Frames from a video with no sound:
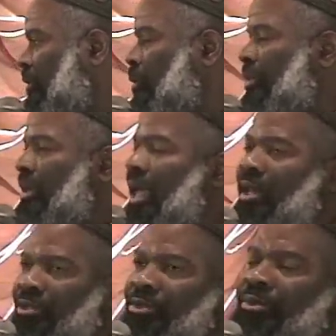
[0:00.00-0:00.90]
you with an
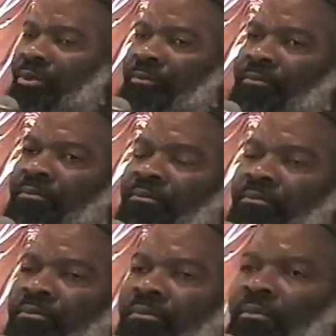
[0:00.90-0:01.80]
attitude.
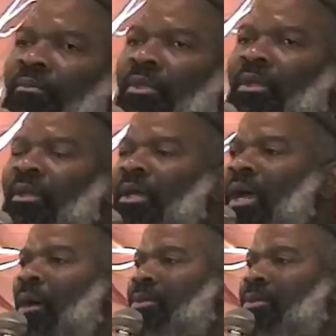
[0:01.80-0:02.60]
I